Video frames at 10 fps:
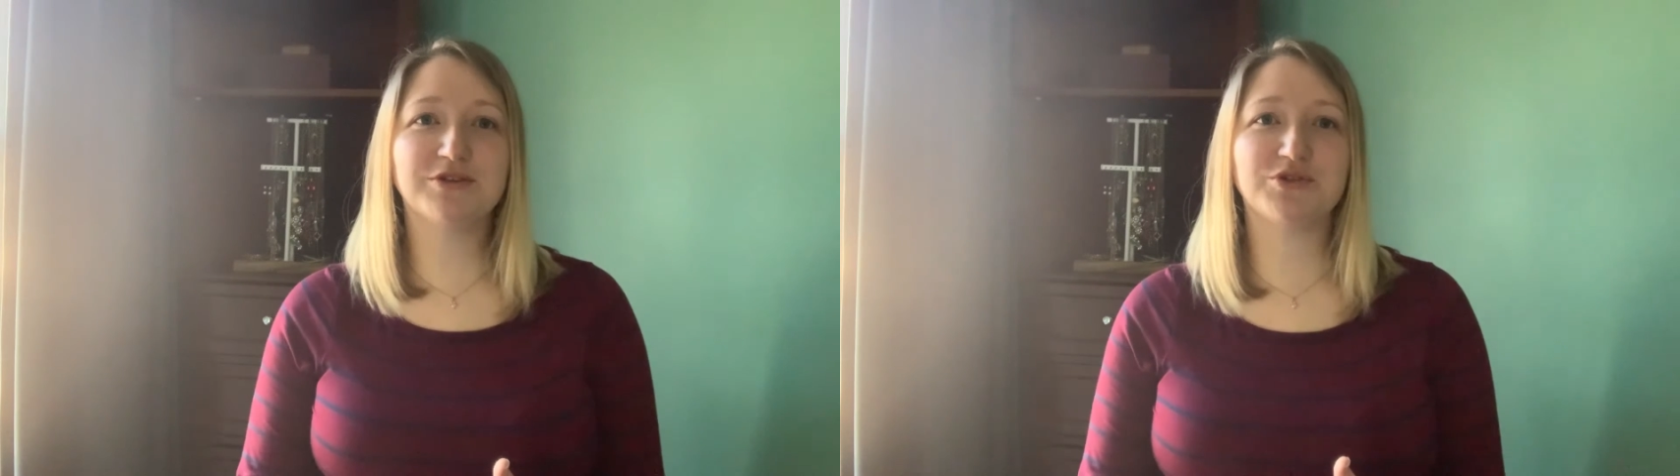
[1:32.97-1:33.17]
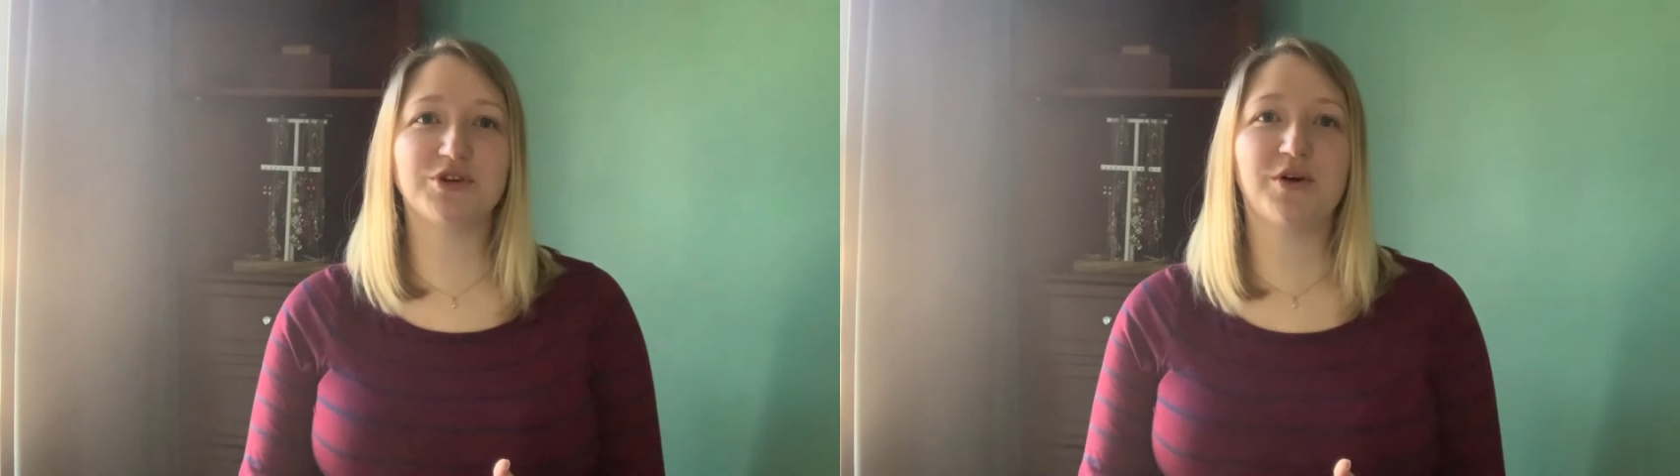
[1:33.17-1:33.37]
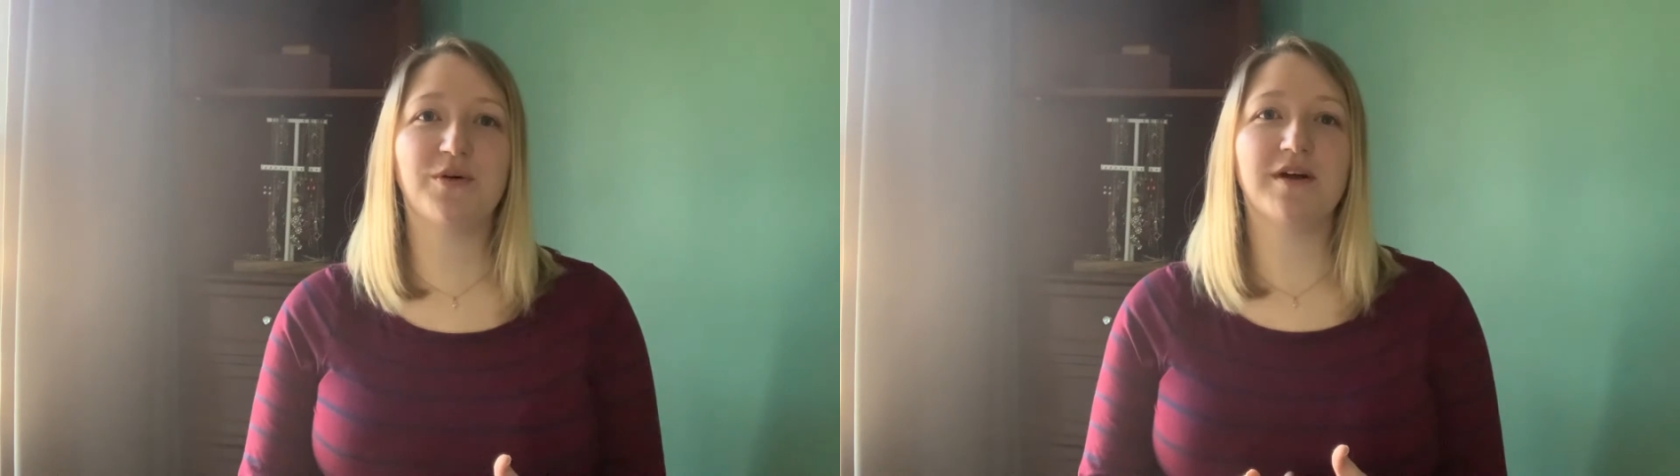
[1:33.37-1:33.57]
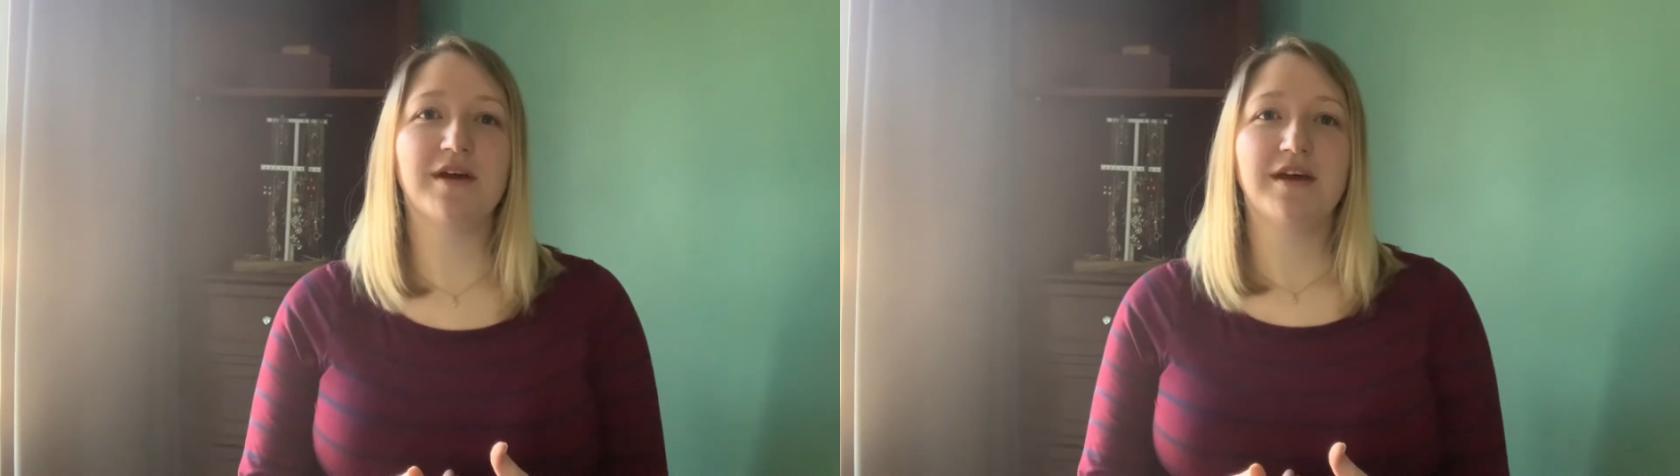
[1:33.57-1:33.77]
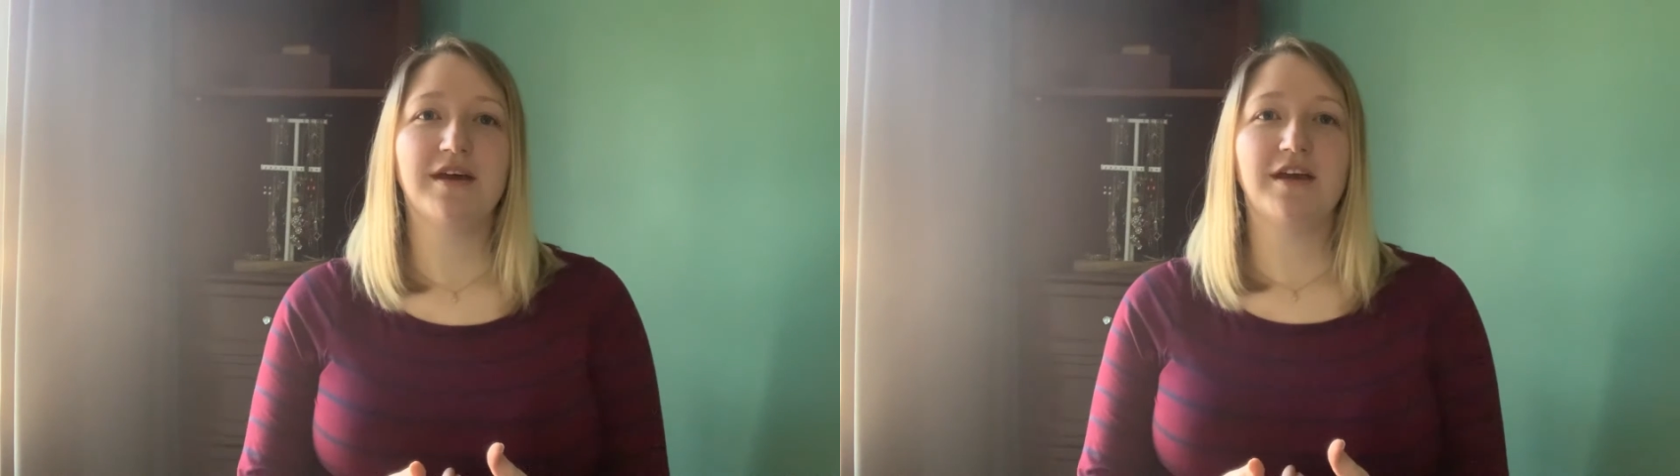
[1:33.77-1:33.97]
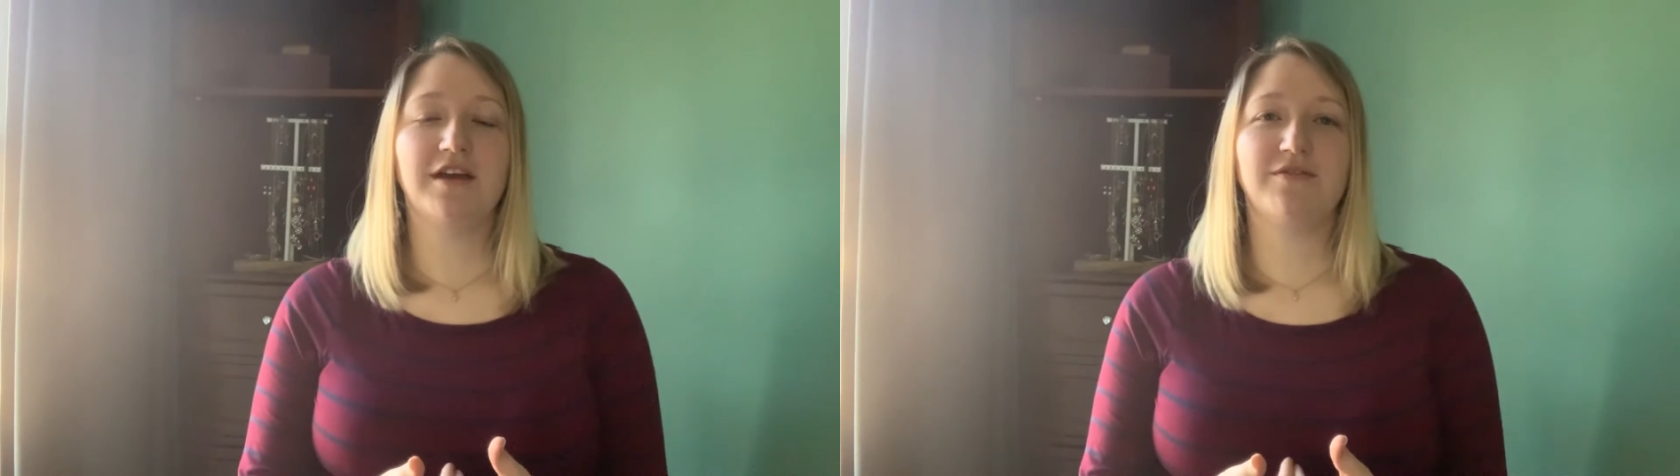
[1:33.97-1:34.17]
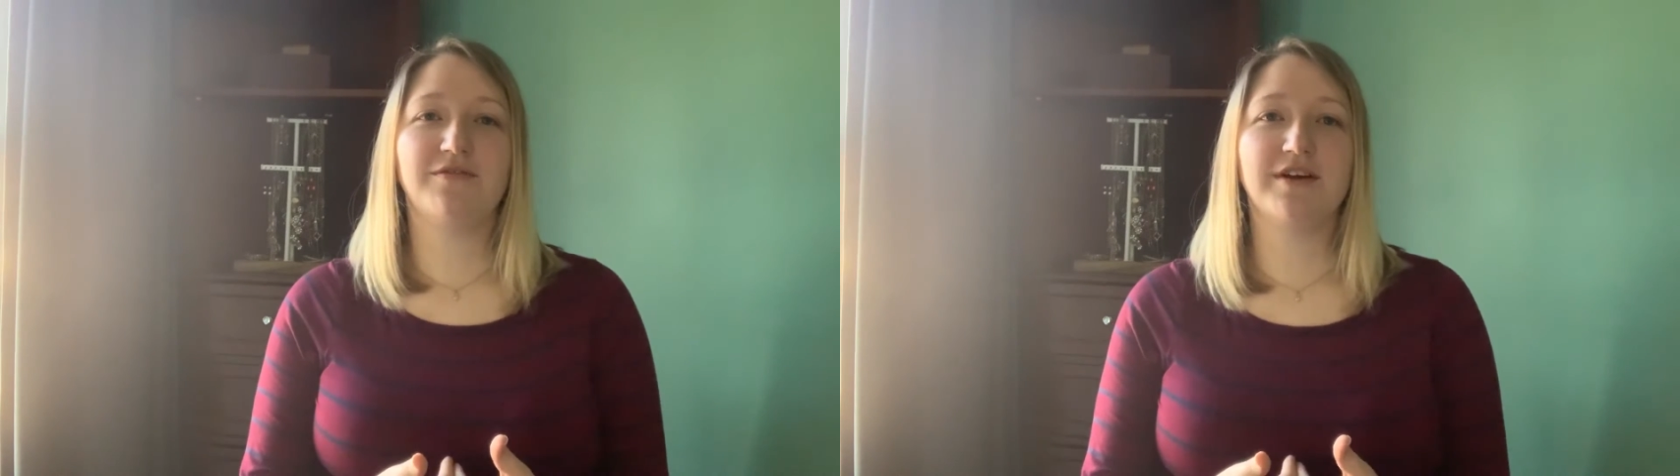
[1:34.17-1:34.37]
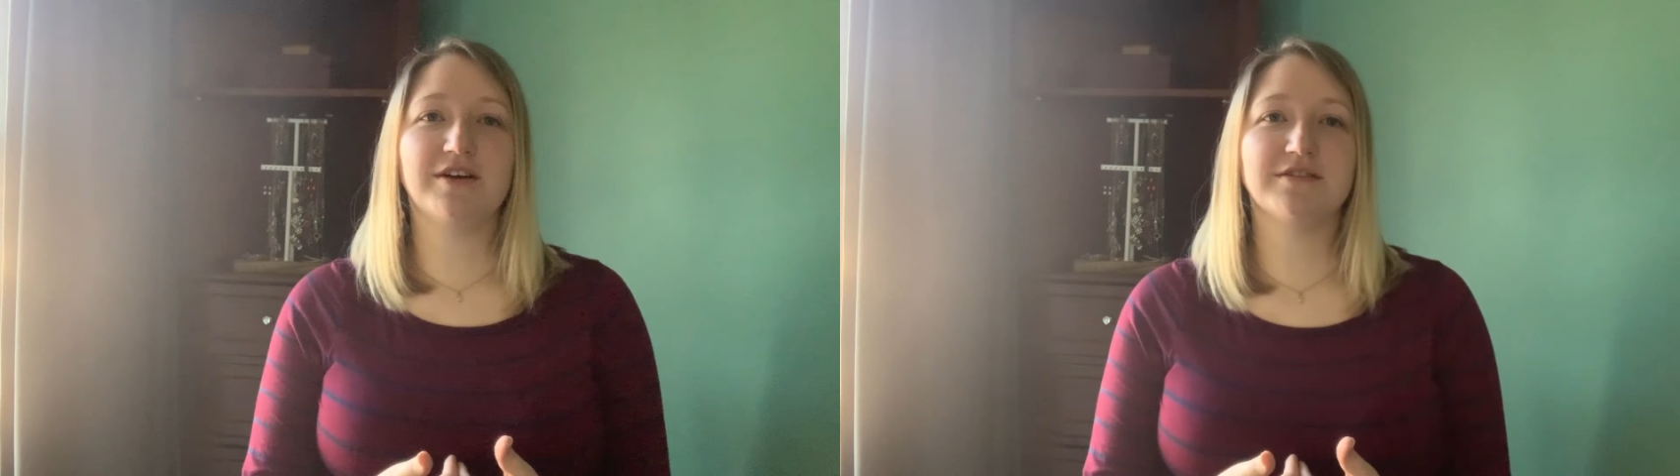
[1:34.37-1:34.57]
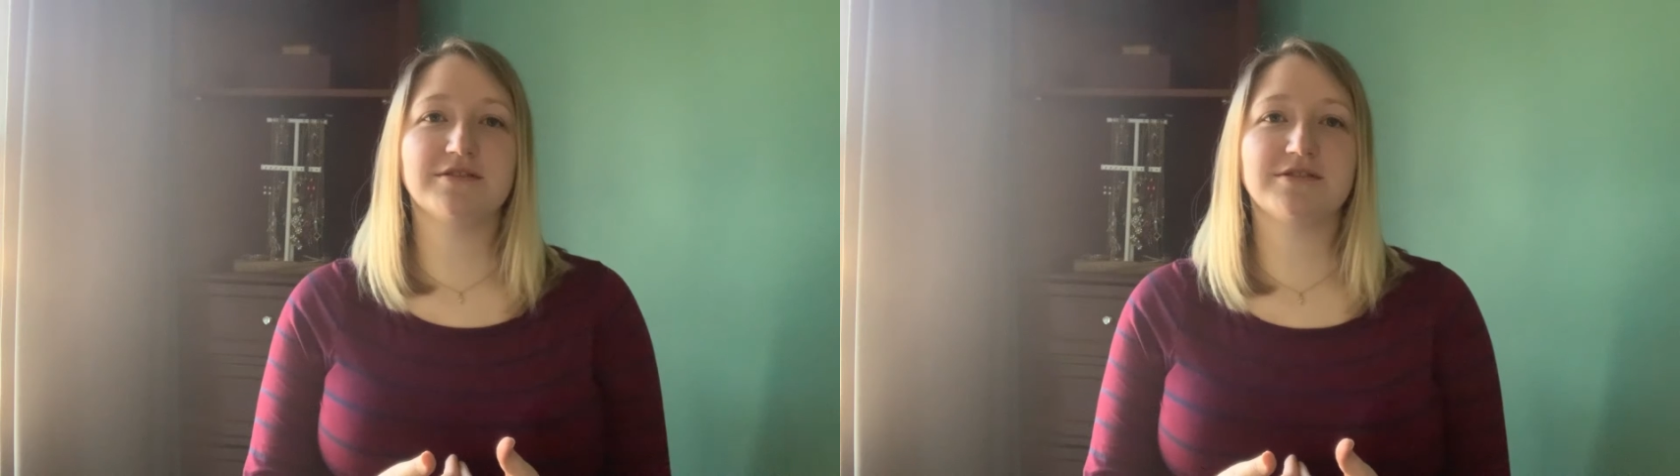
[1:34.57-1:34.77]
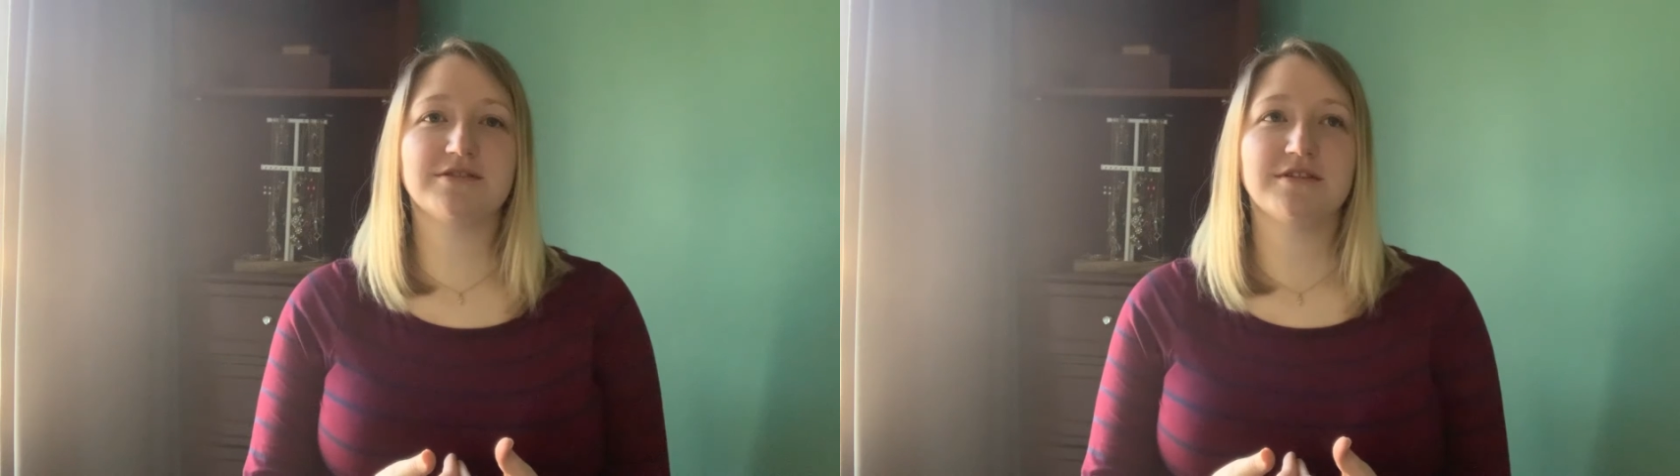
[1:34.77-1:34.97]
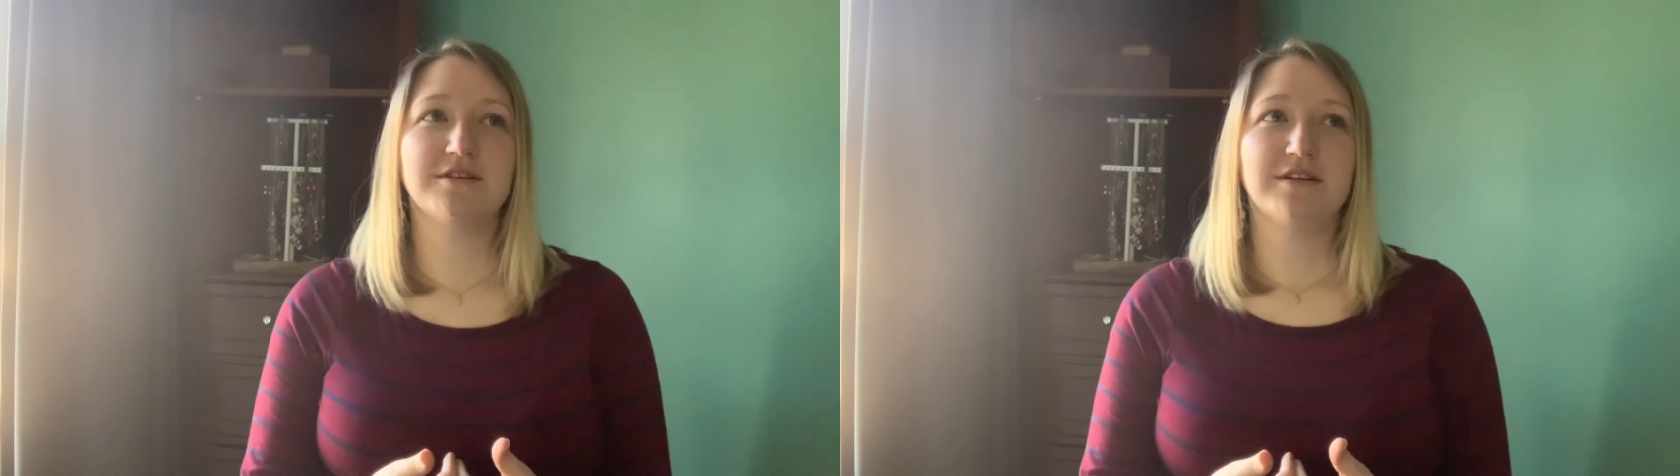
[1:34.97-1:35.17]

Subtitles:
So it feels